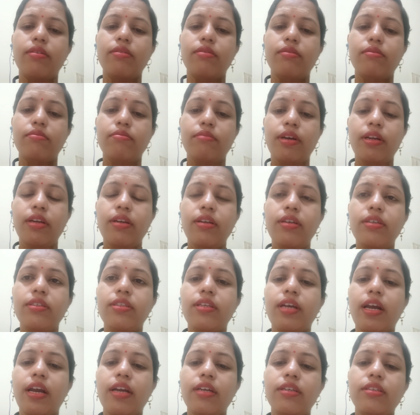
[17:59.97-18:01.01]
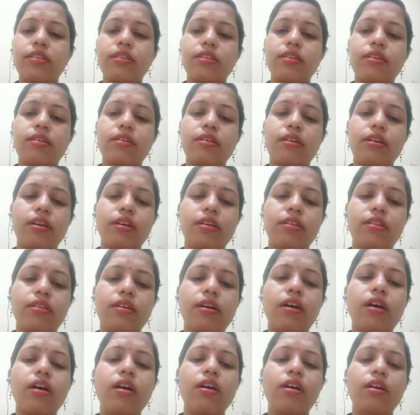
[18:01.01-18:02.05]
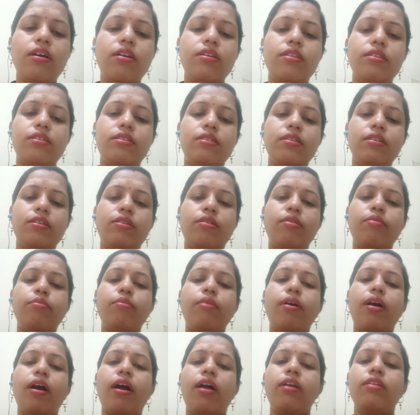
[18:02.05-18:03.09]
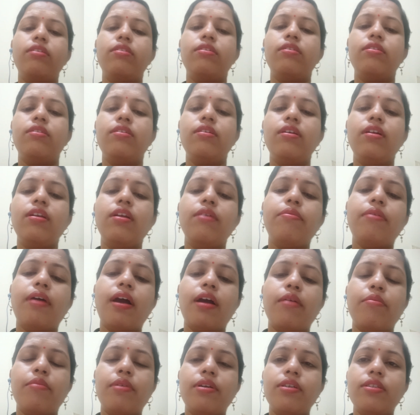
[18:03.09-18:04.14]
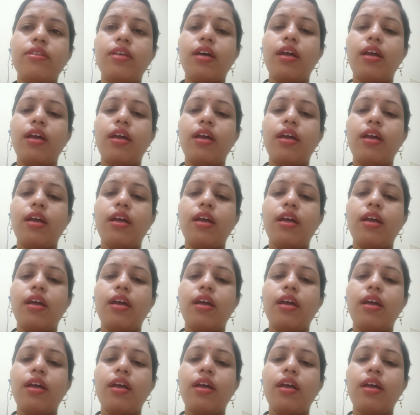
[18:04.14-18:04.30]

many sites in the genome and the DNA fragments